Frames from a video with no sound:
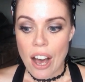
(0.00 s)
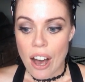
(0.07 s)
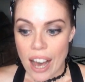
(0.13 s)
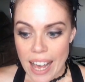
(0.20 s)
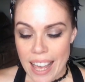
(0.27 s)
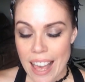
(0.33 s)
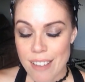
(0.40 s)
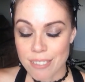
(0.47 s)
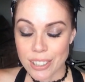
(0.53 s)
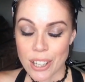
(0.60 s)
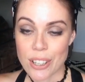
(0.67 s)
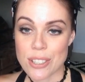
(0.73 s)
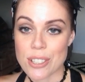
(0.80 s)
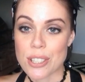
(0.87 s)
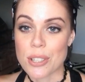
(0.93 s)
I have
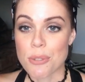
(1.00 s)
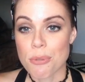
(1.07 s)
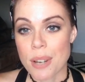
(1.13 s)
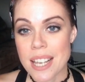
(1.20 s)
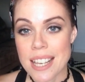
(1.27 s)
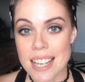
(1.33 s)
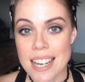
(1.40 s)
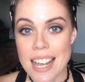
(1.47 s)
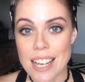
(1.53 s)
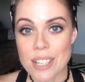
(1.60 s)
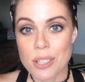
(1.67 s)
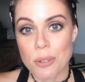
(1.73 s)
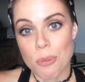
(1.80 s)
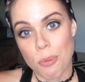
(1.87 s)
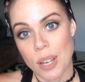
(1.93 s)
learned to
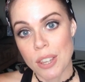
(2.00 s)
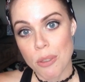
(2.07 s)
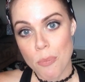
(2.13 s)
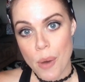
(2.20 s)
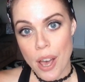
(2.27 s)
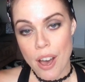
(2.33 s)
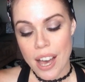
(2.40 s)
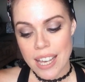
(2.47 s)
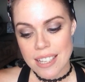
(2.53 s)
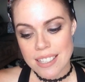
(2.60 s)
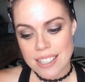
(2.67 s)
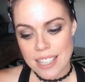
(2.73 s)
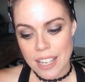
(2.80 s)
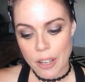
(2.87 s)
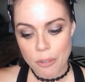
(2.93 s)
reconnect with my higher
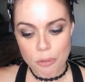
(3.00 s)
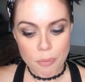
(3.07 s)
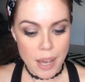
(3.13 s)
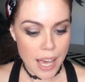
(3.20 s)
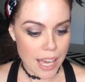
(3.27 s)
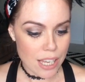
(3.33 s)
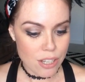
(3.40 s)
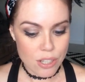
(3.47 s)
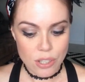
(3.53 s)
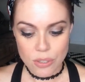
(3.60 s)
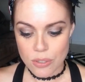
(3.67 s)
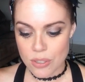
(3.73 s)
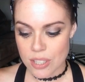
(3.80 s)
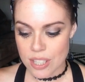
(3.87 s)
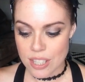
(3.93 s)
self, my
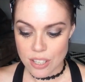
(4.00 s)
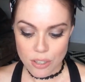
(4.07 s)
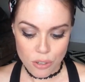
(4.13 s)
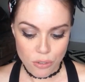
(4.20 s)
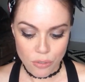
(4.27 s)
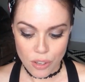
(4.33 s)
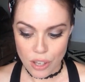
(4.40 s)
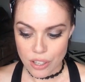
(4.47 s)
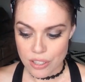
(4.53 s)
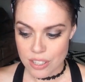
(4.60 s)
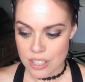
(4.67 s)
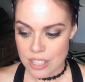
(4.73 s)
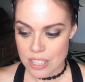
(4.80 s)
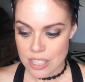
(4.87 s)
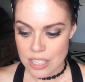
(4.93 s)
angels, the
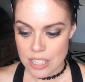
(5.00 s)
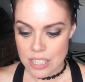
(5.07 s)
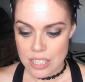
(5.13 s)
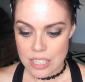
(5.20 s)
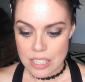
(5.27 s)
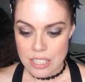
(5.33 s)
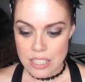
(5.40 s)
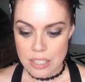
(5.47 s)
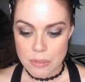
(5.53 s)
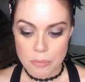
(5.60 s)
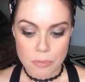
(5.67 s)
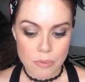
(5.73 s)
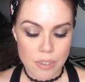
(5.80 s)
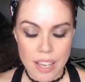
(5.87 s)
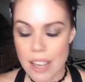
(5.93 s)
universe,
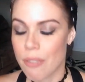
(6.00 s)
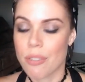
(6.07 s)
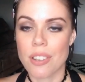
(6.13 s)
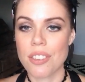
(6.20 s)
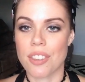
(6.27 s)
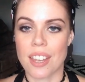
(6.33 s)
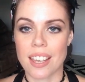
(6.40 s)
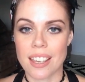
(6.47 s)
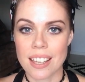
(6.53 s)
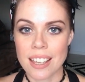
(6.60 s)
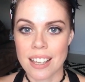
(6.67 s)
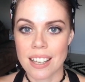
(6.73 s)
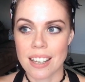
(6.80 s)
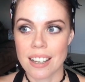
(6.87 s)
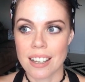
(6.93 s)
everything.
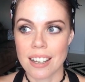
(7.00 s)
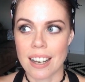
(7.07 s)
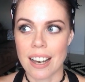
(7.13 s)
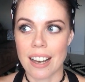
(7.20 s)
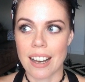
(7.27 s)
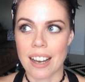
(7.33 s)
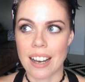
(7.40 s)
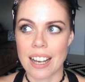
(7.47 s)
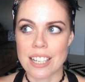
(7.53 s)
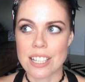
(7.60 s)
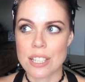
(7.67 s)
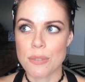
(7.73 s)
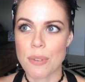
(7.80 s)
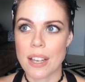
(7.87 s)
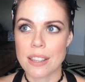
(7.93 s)
I
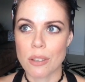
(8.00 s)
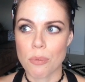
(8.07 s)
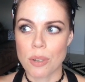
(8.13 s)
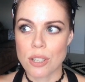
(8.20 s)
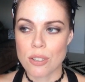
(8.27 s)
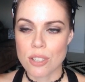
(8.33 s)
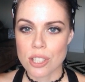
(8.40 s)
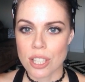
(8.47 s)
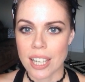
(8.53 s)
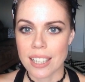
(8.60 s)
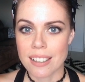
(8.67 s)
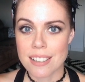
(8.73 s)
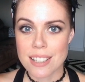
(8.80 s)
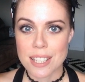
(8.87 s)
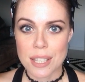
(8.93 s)
just found that when you
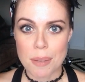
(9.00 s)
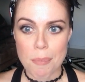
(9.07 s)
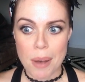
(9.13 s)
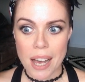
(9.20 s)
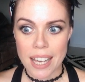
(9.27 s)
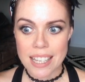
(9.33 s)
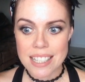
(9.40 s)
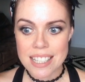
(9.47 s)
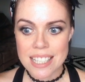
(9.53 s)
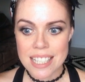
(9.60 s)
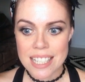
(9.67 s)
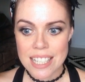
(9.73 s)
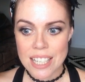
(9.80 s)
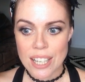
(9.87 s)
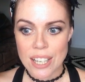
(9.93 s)
silence the mind,
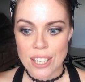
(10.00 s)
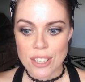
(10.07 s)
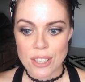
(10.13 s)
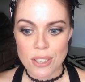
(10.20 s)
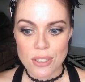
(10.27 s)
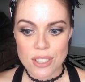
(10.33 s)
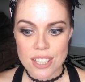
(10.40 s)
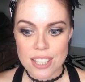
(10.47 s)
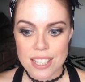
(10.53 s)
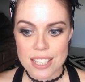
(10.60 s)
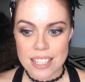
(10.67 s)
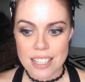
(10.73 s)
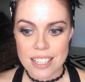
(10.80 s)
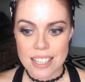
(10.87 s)
you just